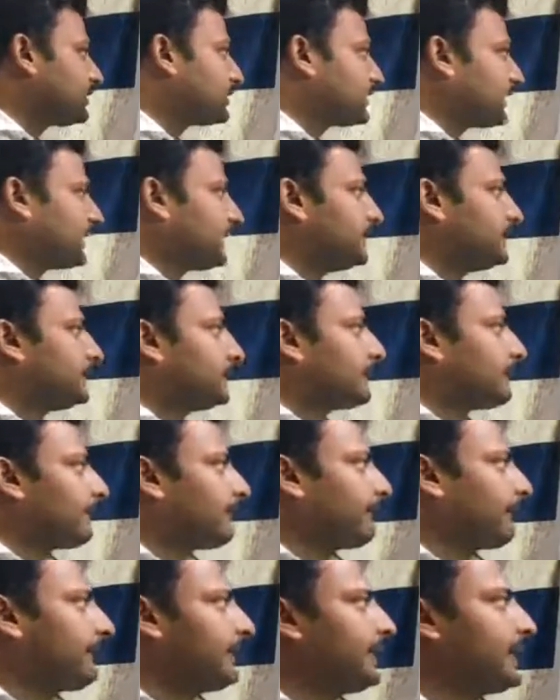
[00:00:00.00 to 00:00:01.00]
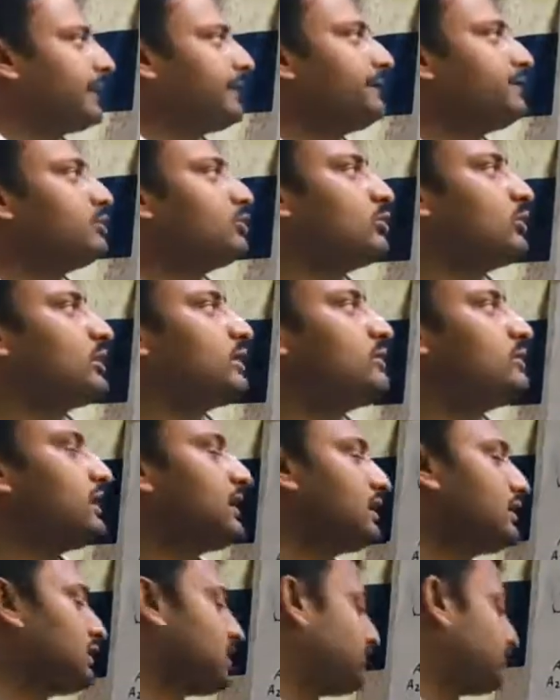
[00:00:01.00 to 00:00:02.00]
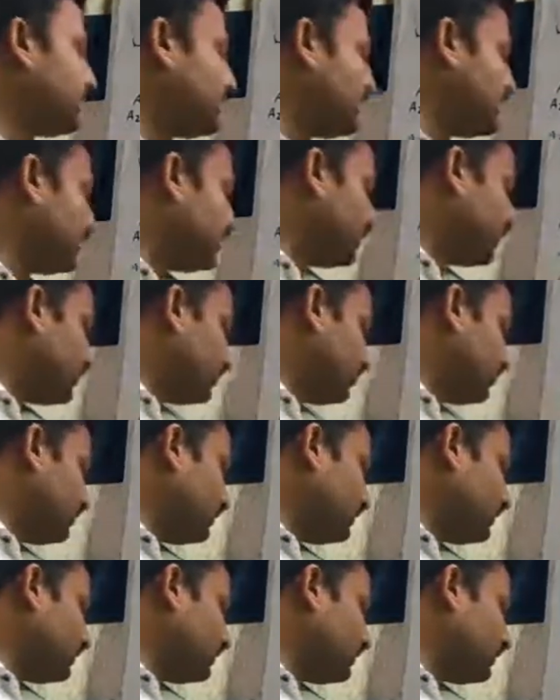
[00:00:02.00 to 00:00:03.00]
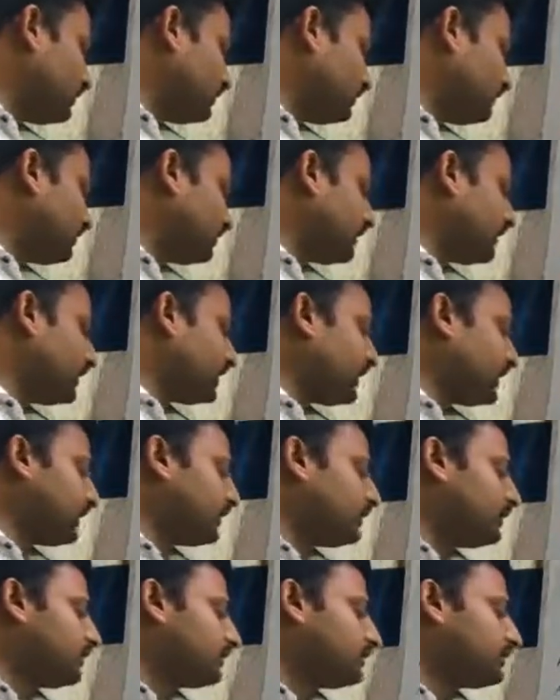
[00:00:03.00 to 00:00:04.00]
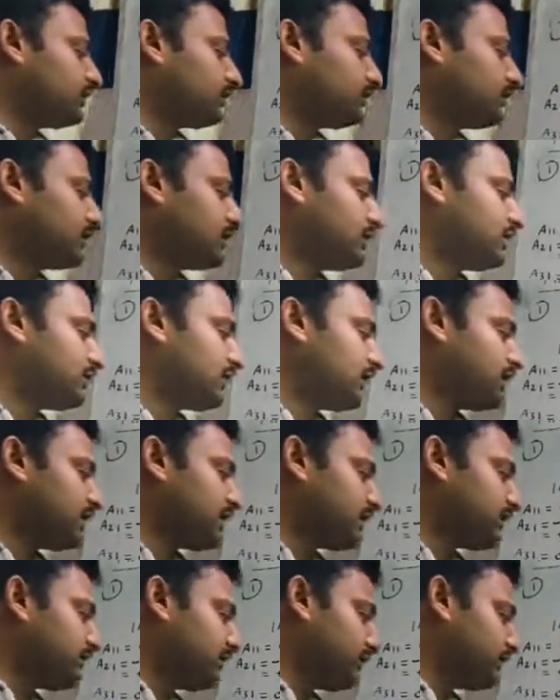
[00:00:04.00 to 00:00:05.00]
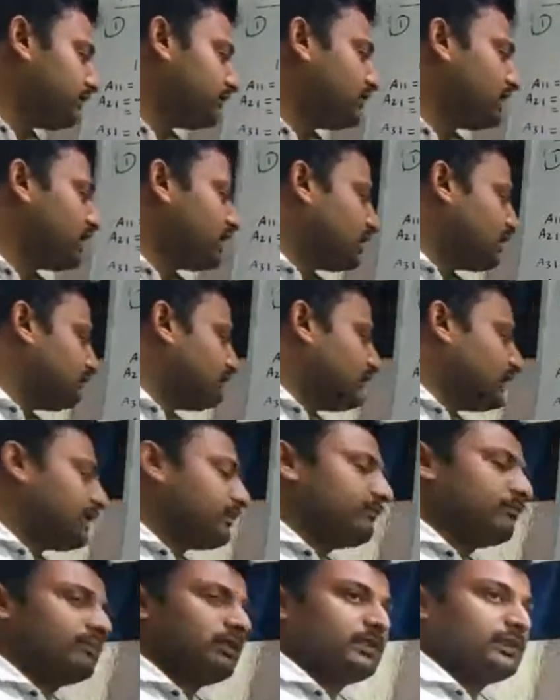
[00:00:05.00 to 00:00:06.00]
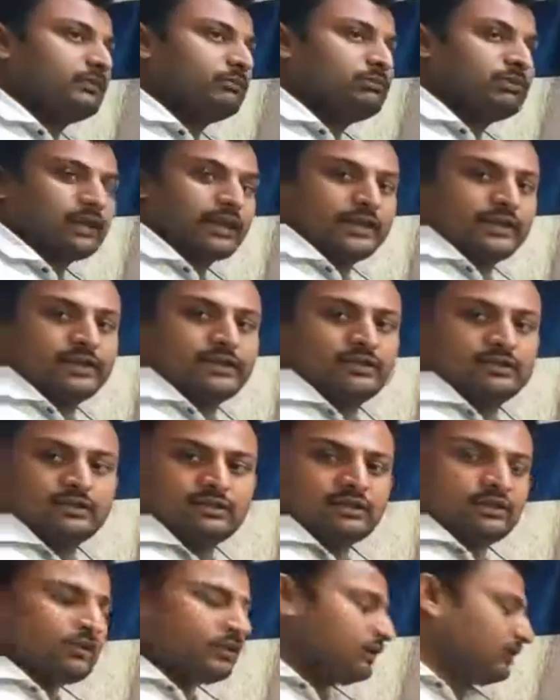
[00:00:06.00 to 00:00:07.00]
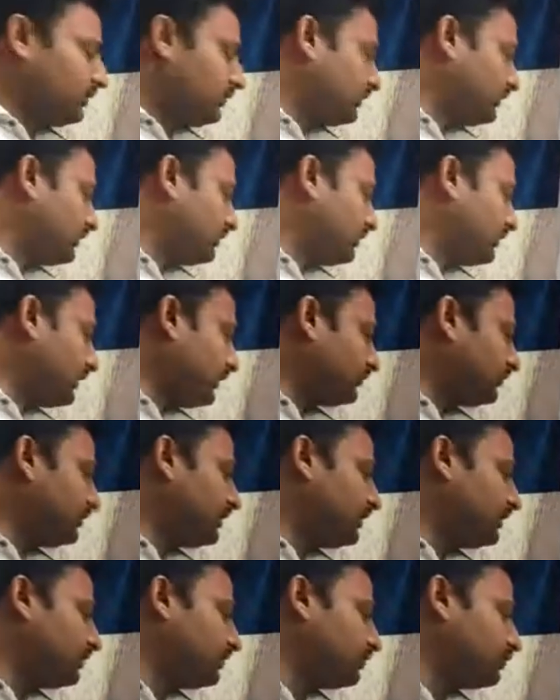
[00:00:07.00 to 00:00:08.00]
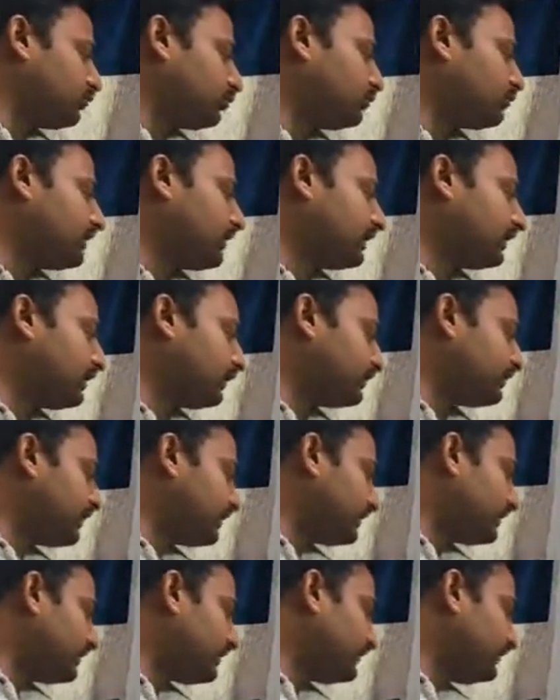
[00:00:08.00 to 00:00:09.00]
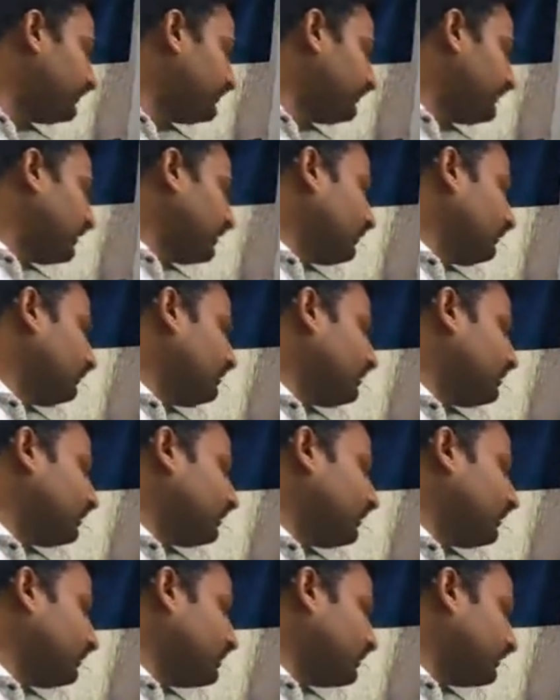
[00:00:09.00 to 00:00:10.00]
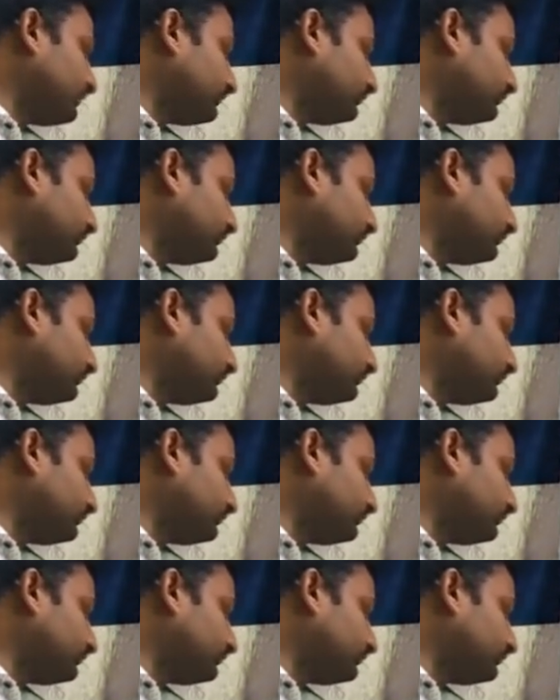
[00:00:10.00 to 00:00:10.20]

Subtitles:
side, A into adjoint of it. So this is our A and this is our adjoint of it. We have multiplied of these two matrices, which is